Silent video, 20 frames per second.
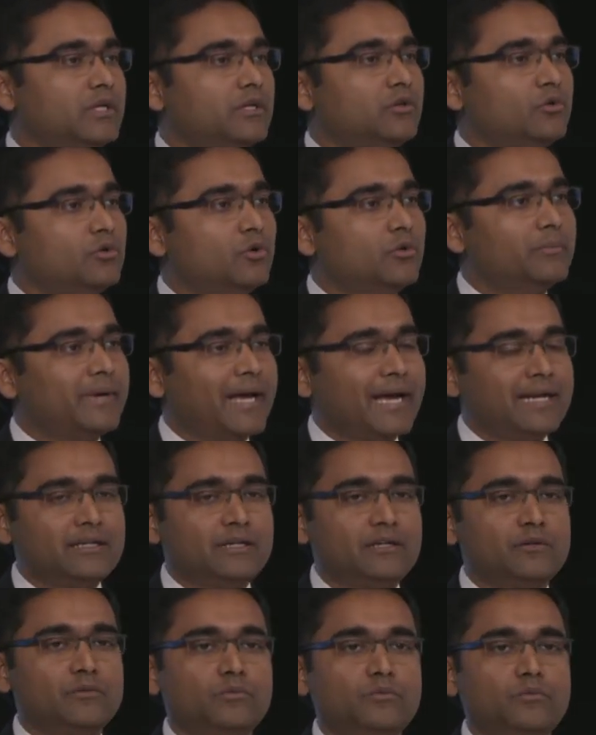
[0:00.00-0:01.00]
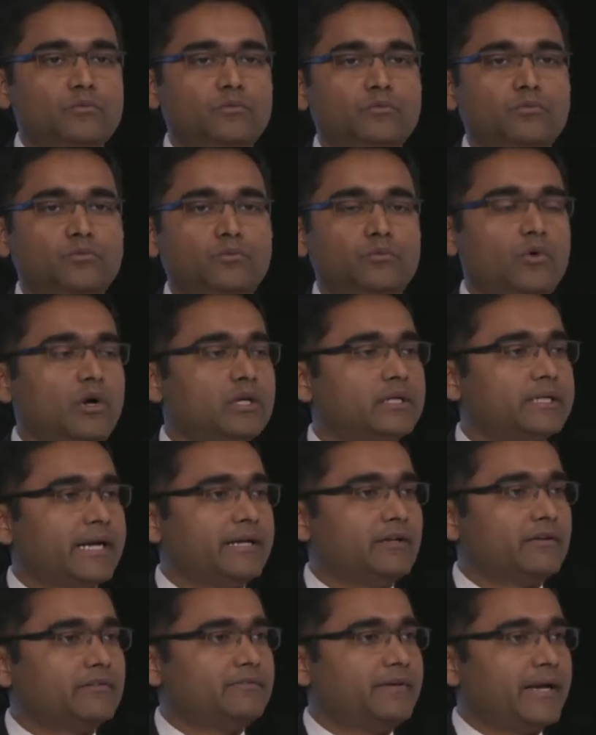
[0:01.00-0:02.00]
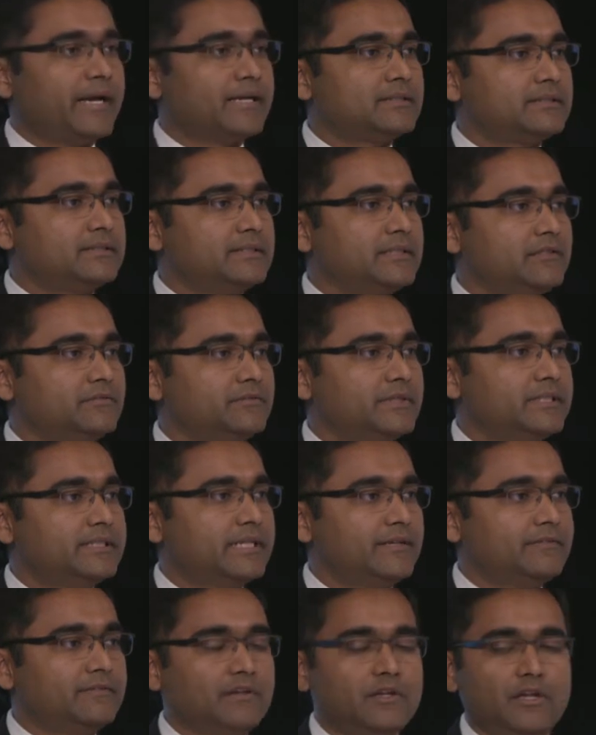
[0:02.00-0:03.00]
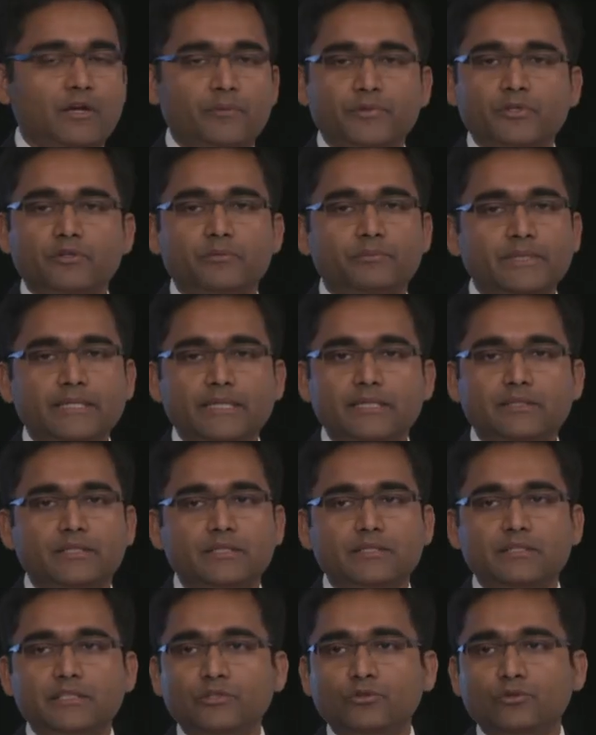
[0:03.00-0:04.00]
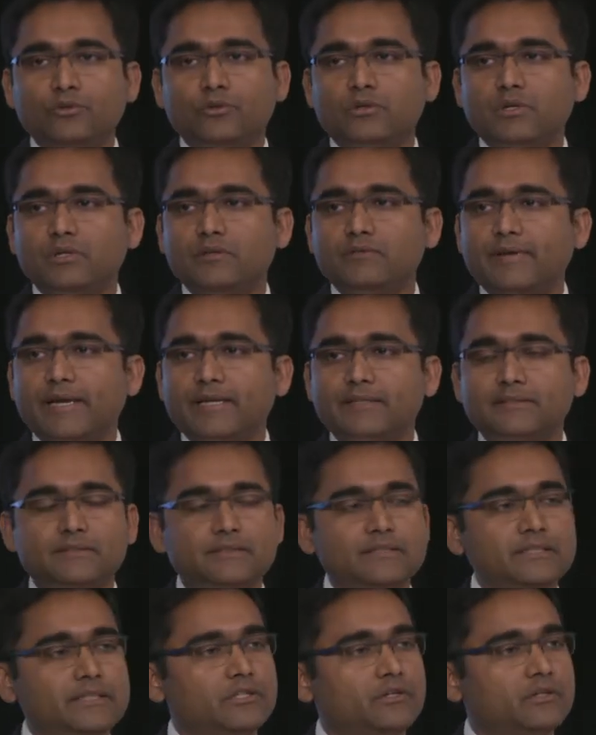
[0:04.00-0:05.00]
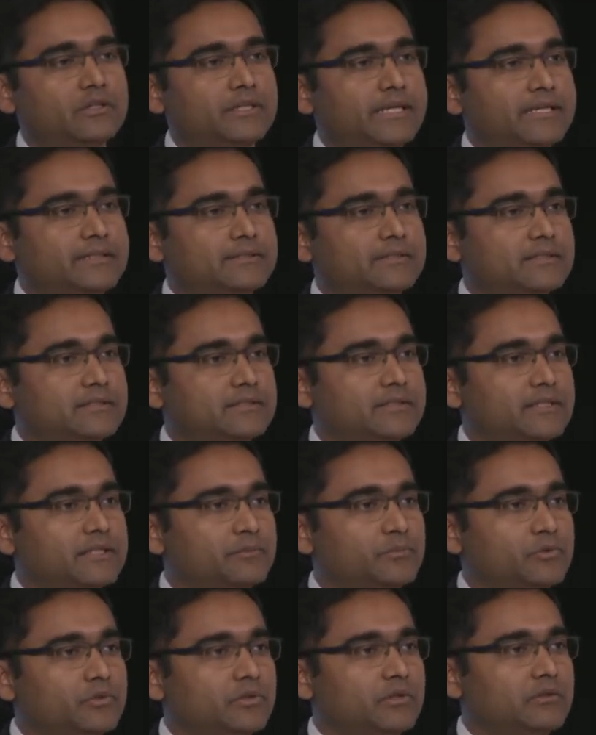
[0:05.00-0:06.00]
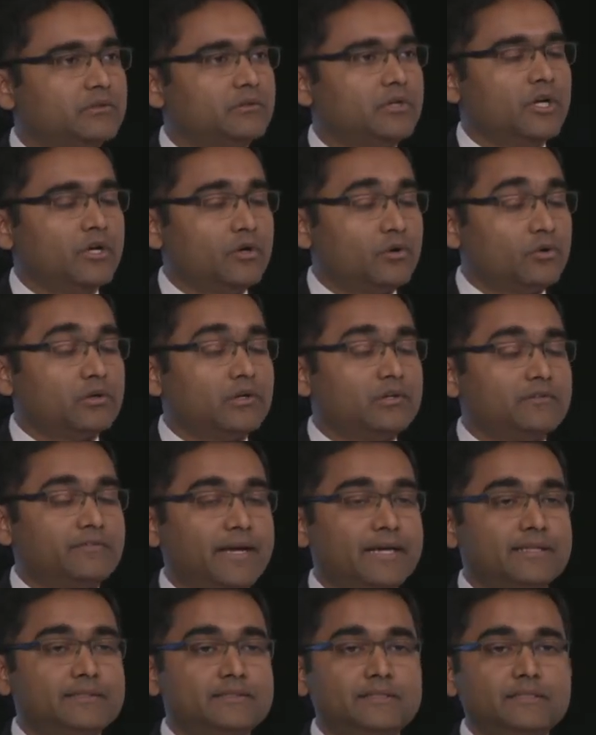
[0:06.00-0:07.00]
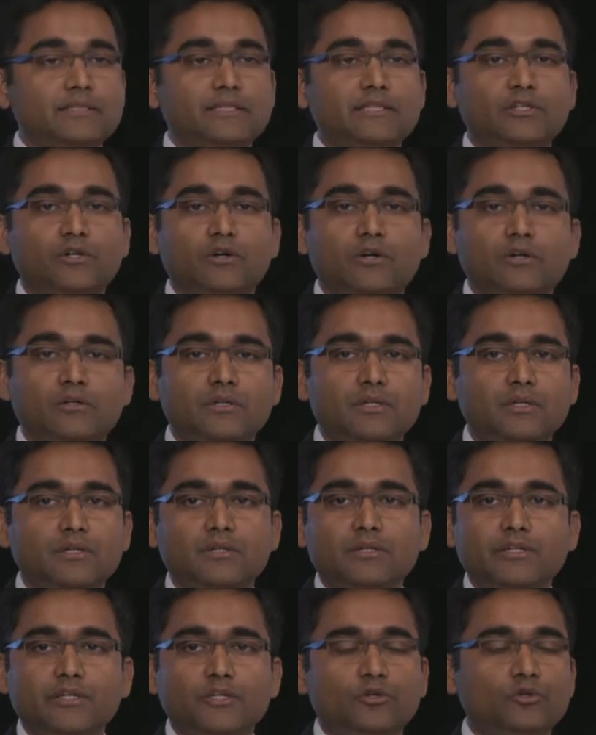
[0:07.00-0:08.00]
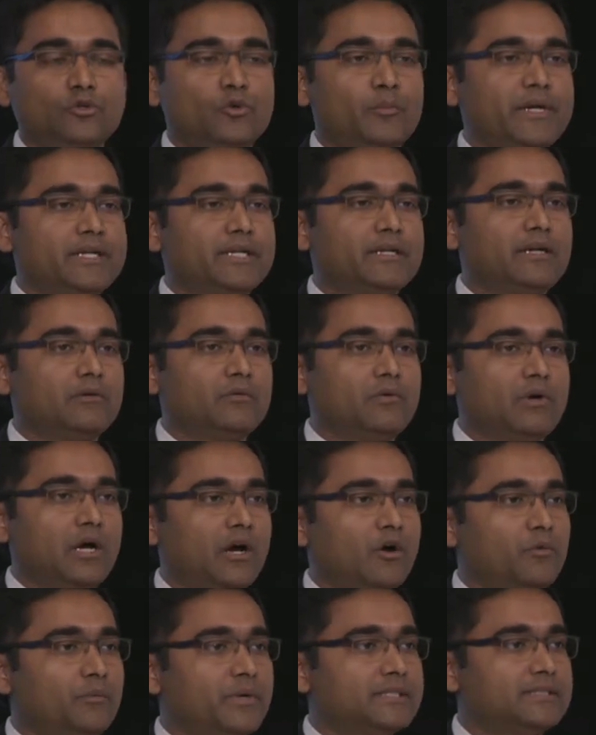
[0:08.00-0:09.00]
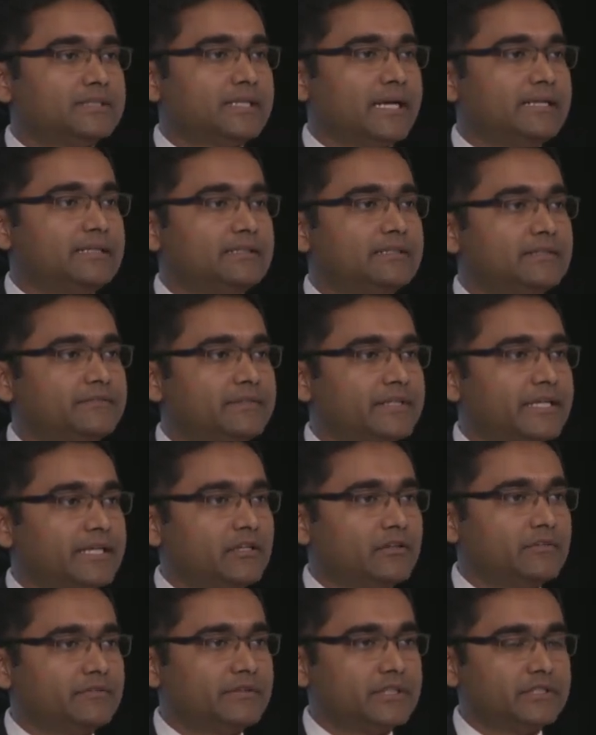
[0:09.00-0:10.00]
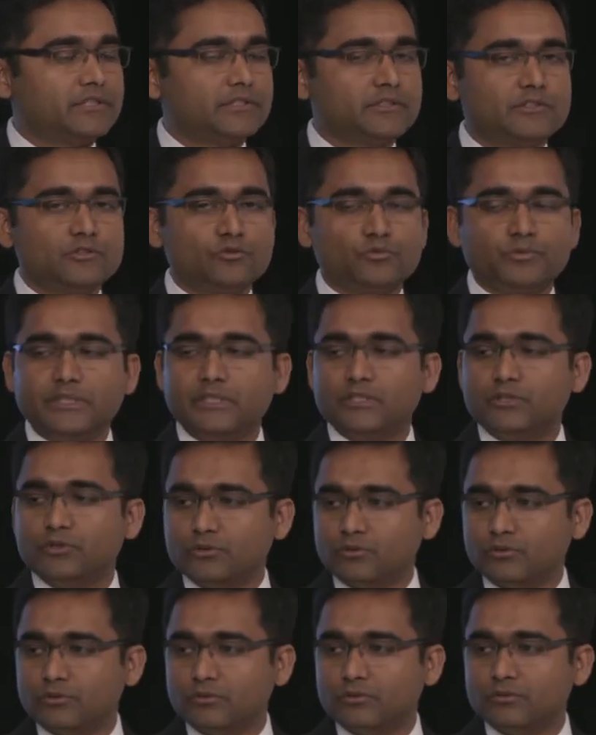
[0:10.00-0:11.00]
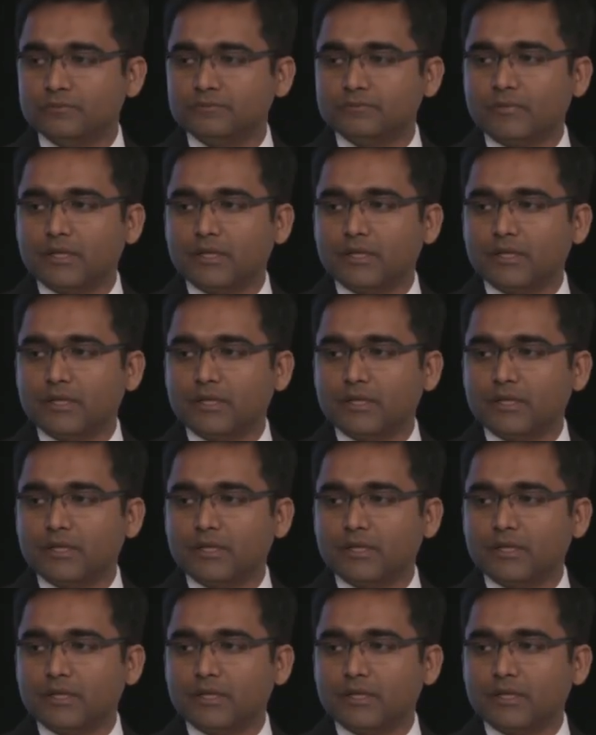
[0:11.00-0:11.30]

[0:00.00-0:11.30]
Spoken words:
No matter what kind of vaccine we develop, be it the new oral vaccine or the existing oral vaccine, or no matter how much scientific innovations we do,